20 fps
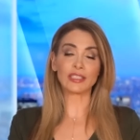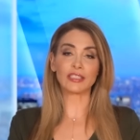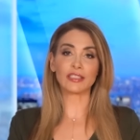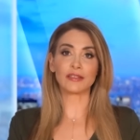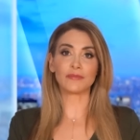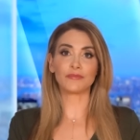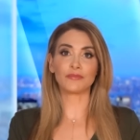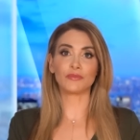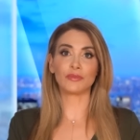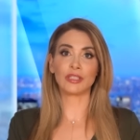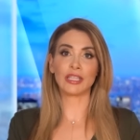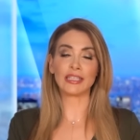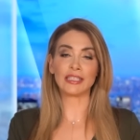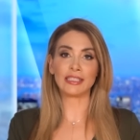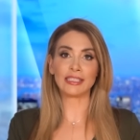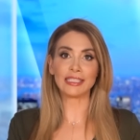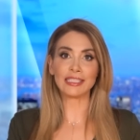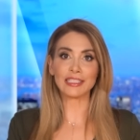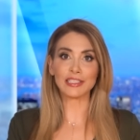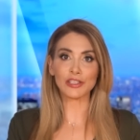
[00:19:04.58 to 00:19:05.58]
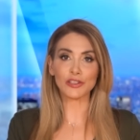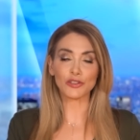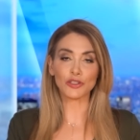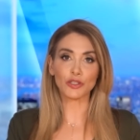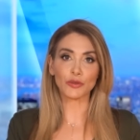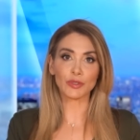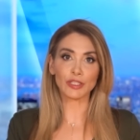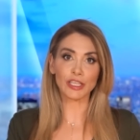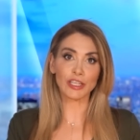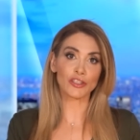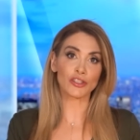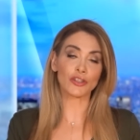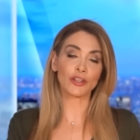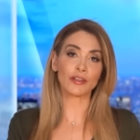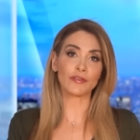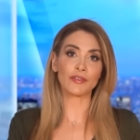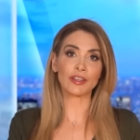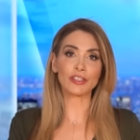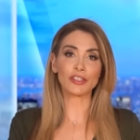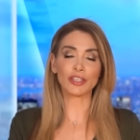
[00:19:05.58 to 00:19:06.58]
to lead us into a recession on
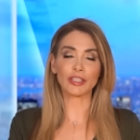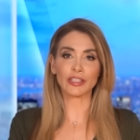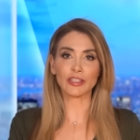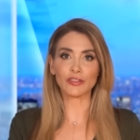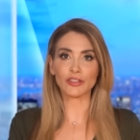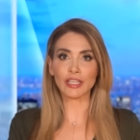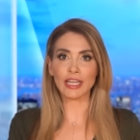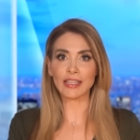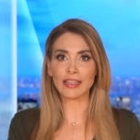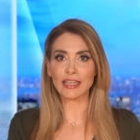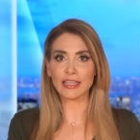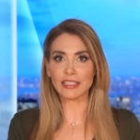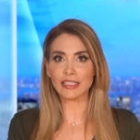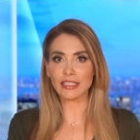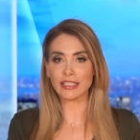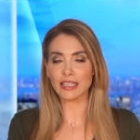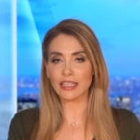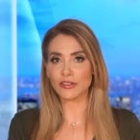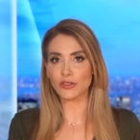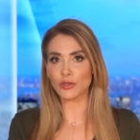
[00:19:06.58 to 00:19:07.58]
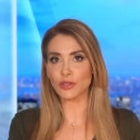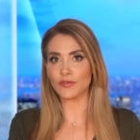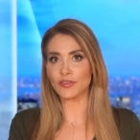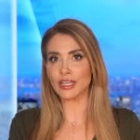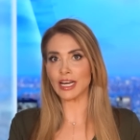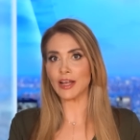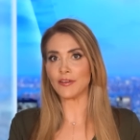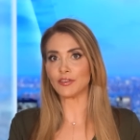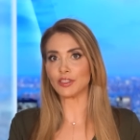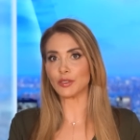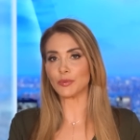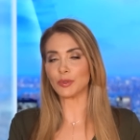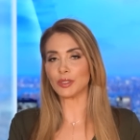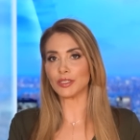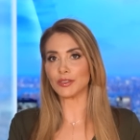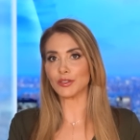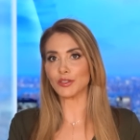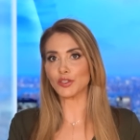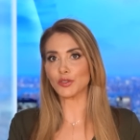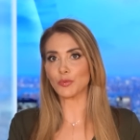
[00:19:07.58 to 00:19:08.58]
eventually. You're saying that's sort of inevitable
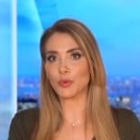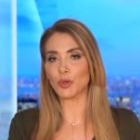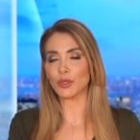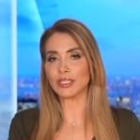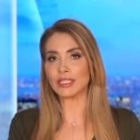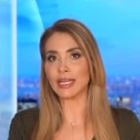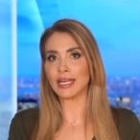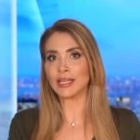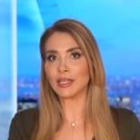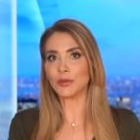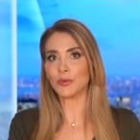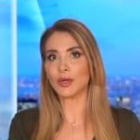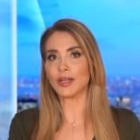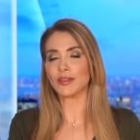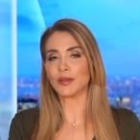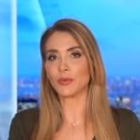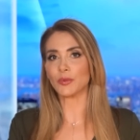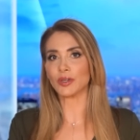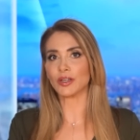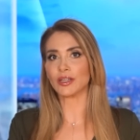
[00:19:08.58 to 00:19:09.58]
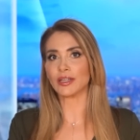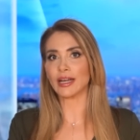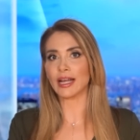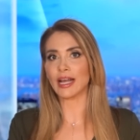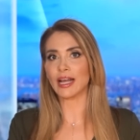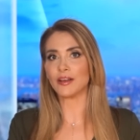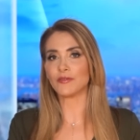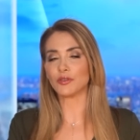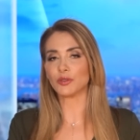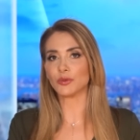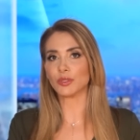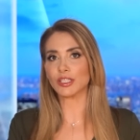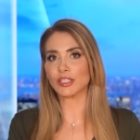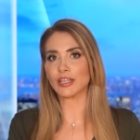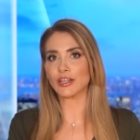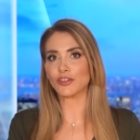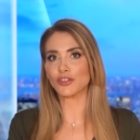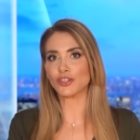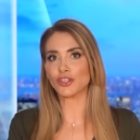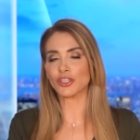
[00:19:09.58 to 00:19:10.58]
at this point anyway, that we're going to have a
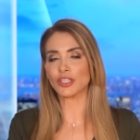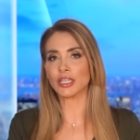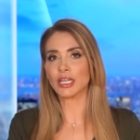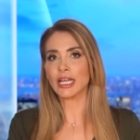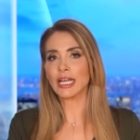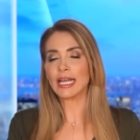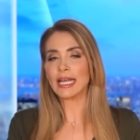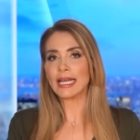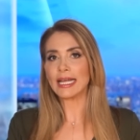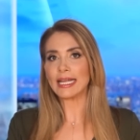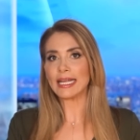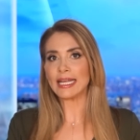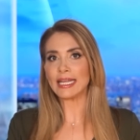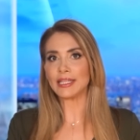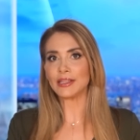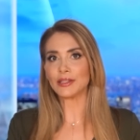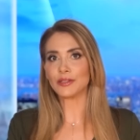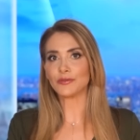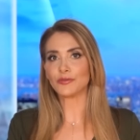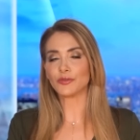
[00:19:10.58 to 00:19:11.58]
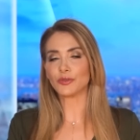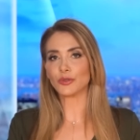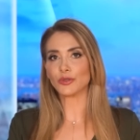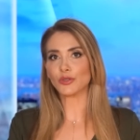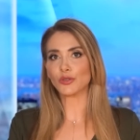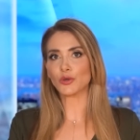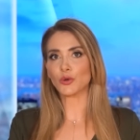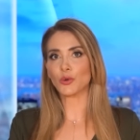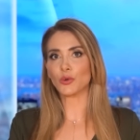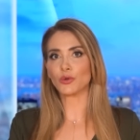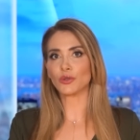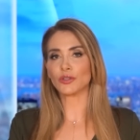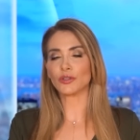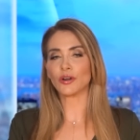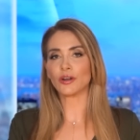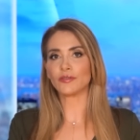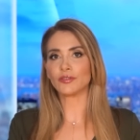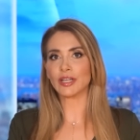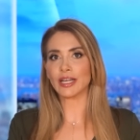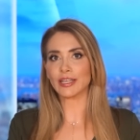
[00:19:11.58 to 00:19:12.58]
recession in the first quarter
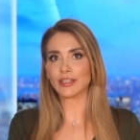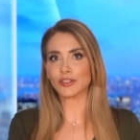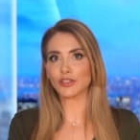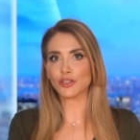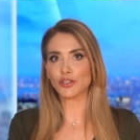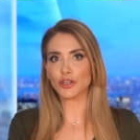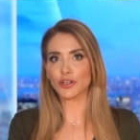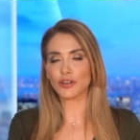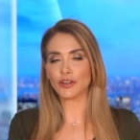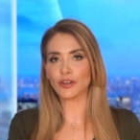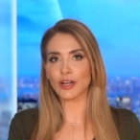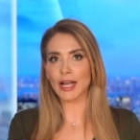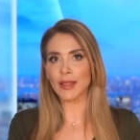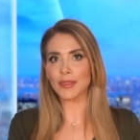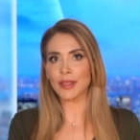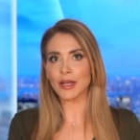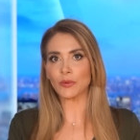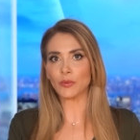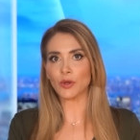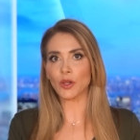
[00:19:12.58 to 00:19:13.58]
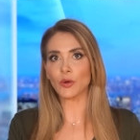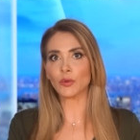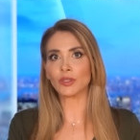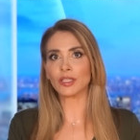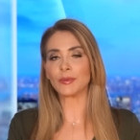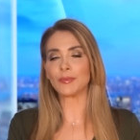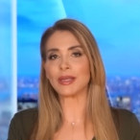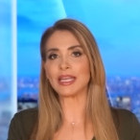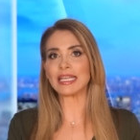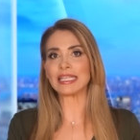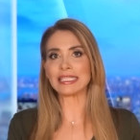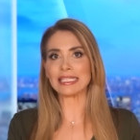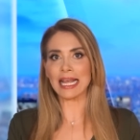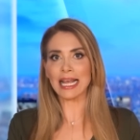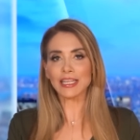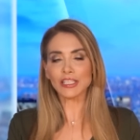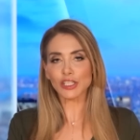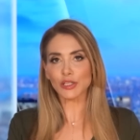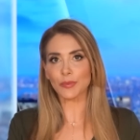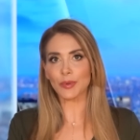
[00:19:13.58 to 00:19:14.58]
of next year. And that will only be
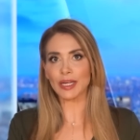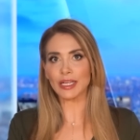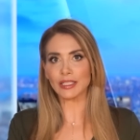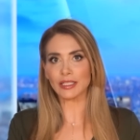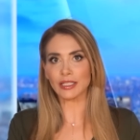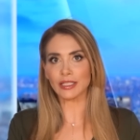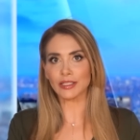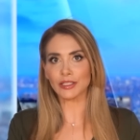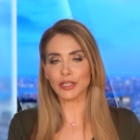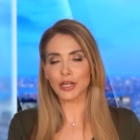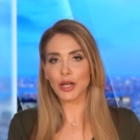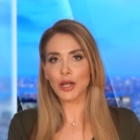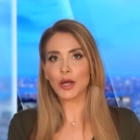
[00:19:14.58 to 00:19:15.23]
exacerbated